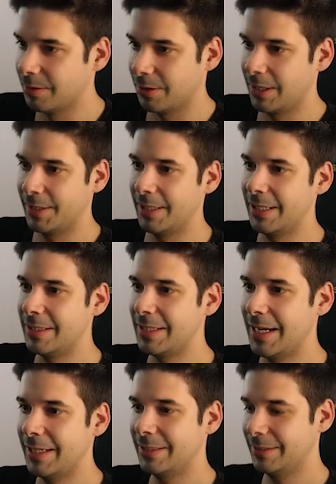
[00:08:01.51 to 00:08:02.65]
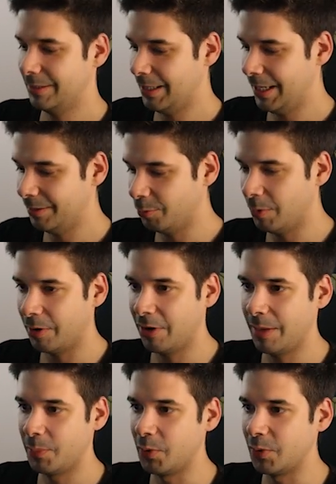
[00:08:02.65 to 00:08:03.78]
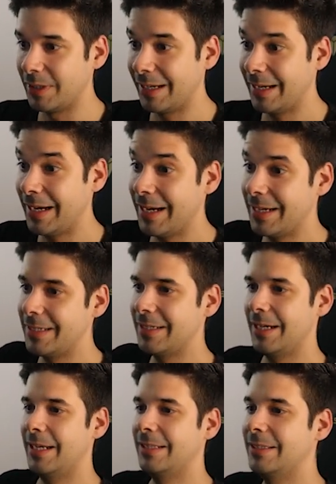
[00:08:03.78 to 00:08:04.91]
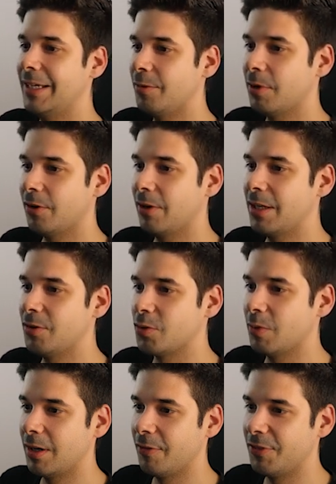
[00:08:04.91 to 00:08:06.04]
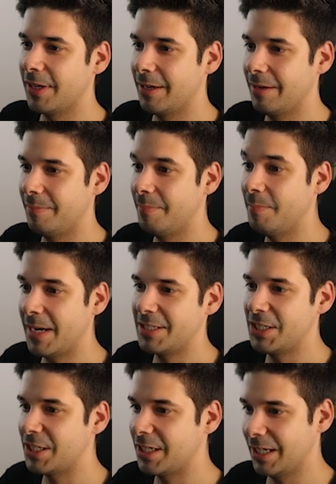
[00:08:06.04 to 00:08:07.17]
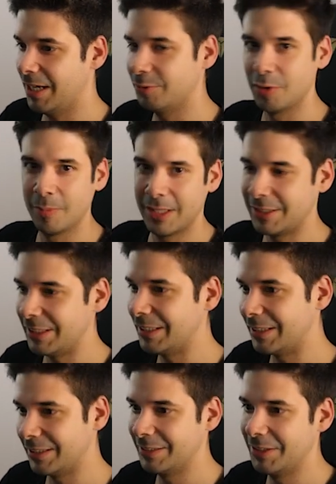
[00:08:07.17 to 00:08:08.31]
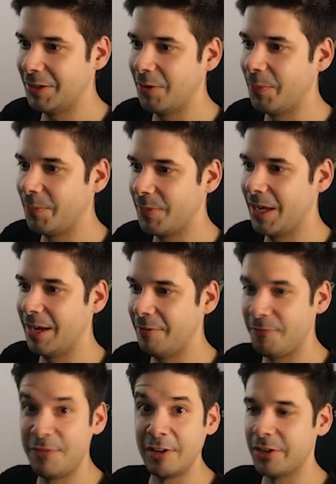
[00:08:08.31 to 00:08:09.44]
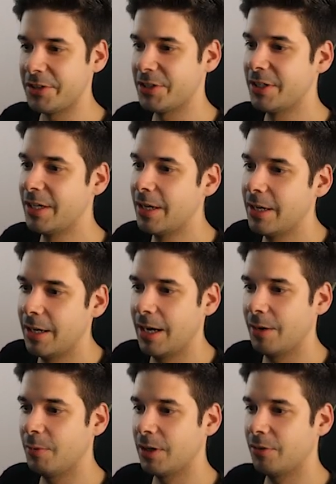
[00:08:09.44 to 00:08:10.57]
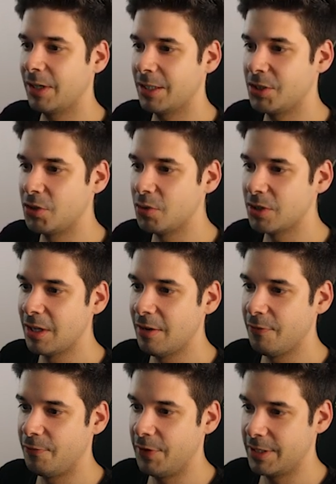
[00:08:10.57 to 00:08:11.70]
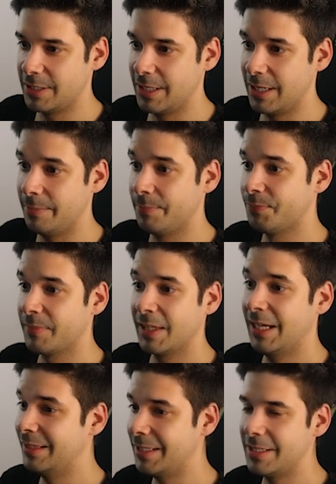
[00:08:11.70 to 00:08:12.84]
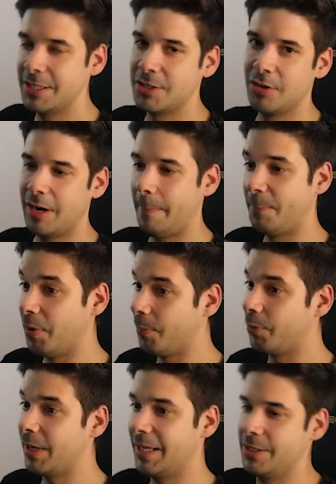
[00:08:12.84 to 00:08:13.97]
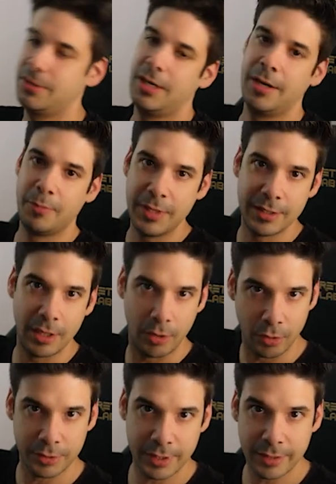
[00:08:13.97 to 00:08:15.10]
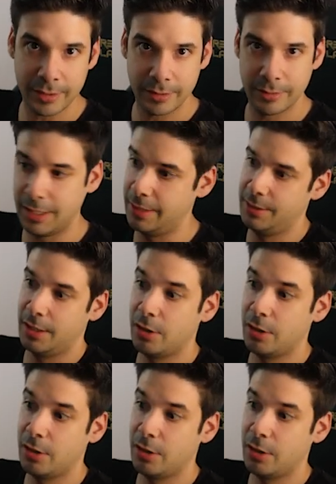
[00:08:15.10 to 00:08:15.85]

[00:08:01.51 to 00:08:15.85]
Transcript: I'm gonna delete that and we're gonna put hi and then we're gonna use one of the magic automatic, you know, uh, fillers and we're gonna choose first name and this is gonna populate Is gonna read the order the the